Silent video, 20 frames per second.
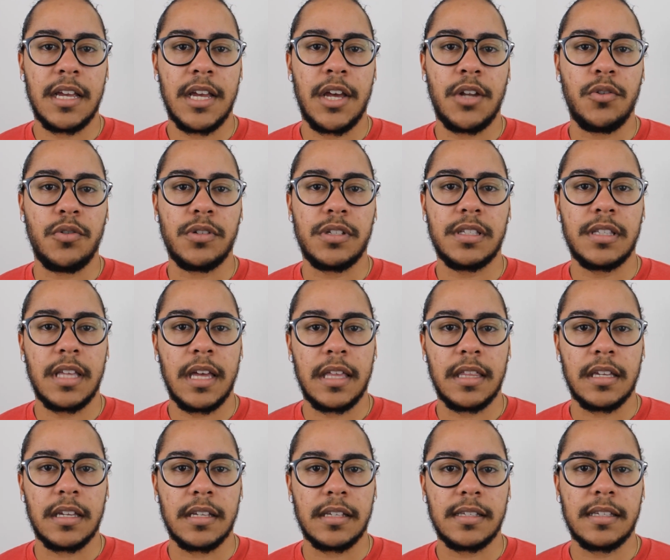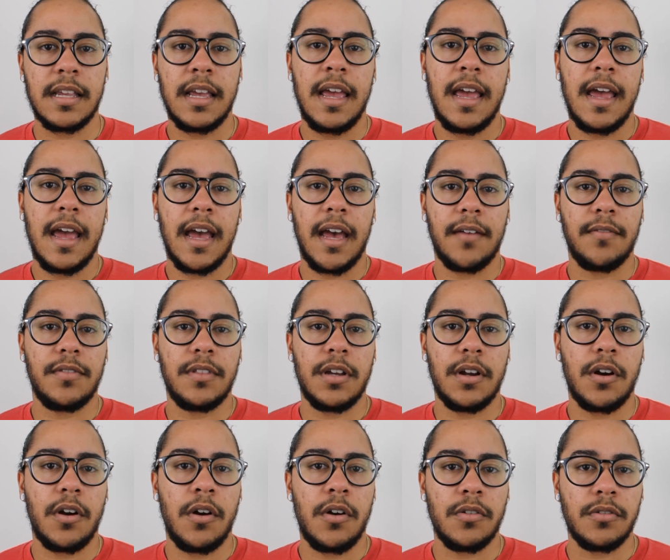and ustedes have
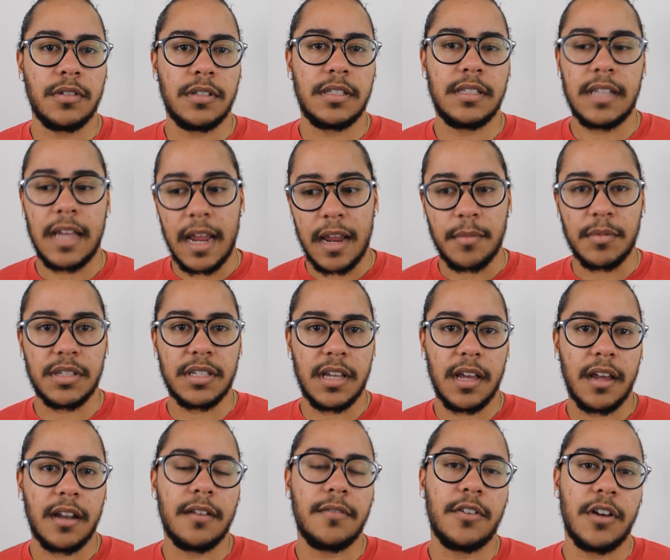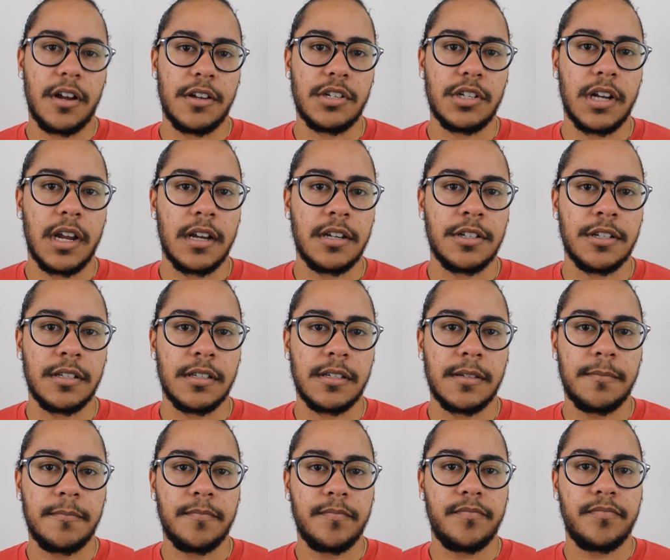their own same set of
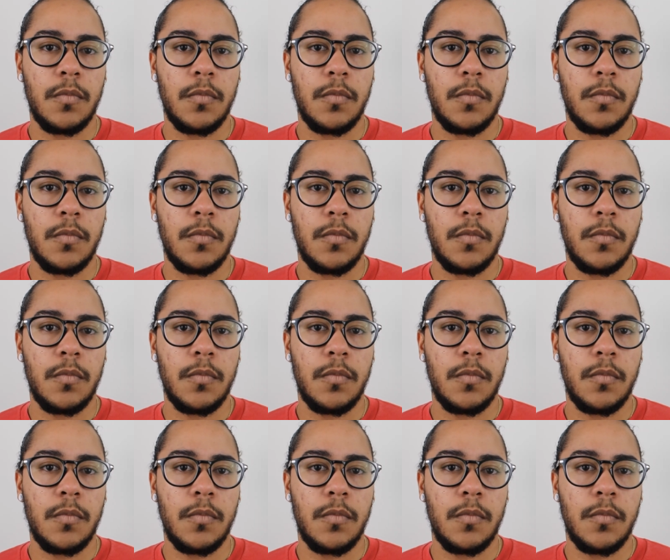conjugations.